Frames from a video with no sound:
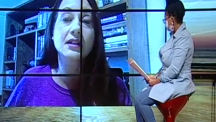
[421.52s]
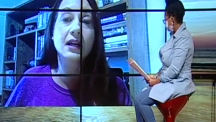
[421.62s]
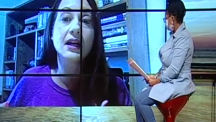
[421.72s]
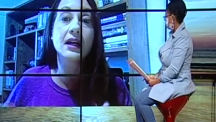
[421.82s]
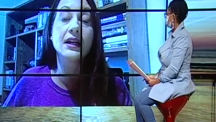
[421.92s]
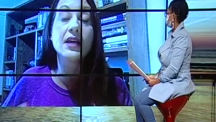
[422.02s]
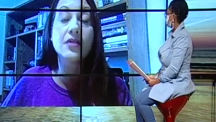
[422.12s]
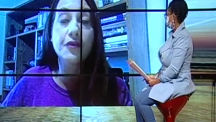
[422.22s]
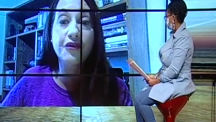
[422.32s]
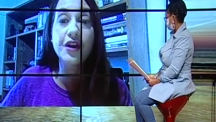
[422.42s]
uh, in the
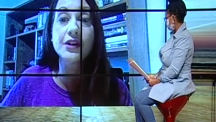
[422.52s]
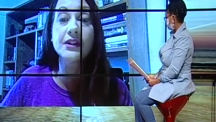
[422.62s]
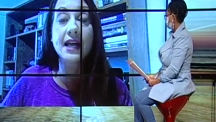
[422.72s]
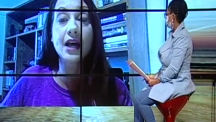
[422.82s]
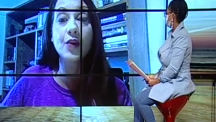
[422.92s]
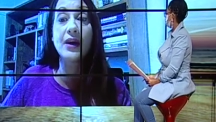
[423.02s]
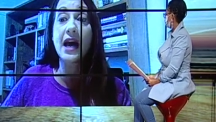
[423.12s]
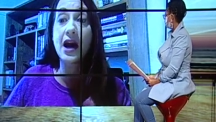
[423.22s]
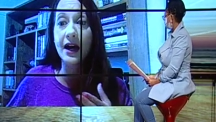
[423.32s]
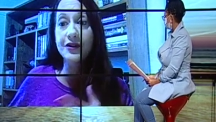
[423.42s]
field. Uh, we now
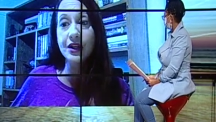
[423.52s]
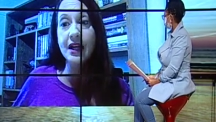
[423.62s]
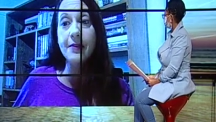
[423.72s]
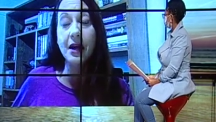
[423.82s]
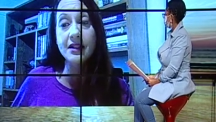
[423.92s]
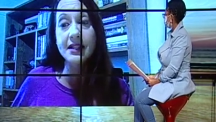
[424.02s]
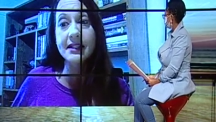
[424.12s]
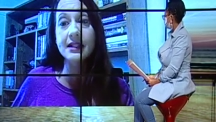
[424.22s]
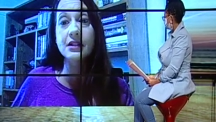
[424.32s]
have to keep our distance.